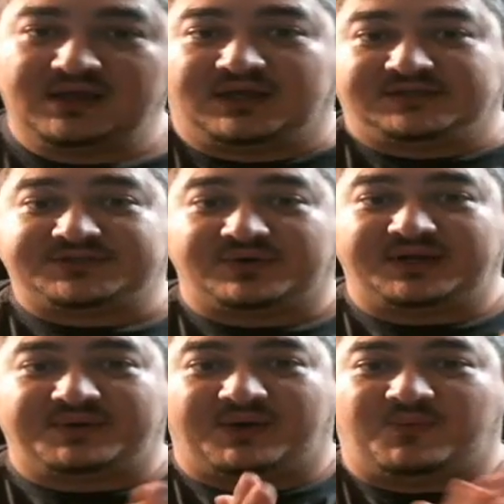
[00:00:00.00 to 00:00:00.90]
So
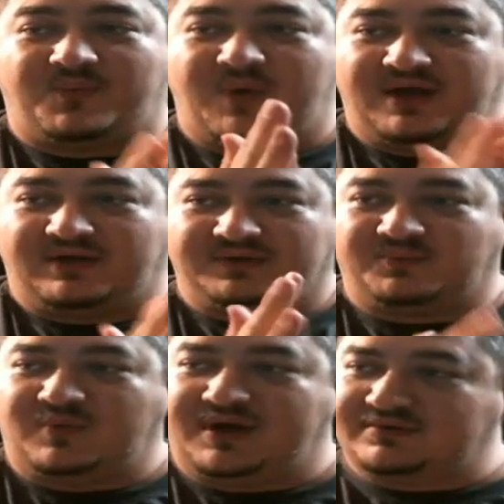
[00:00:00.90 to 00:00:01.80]
anyway, welcome,
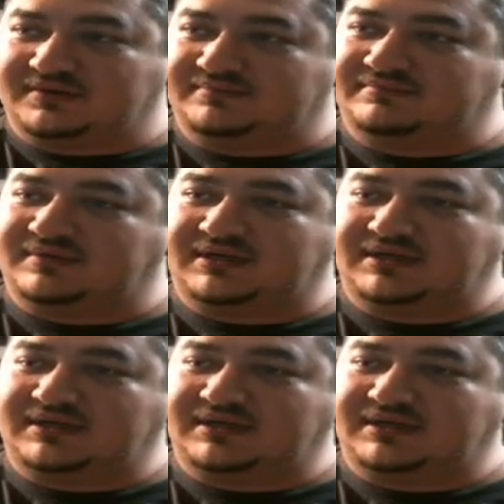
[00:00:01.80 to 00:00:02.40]
welcome.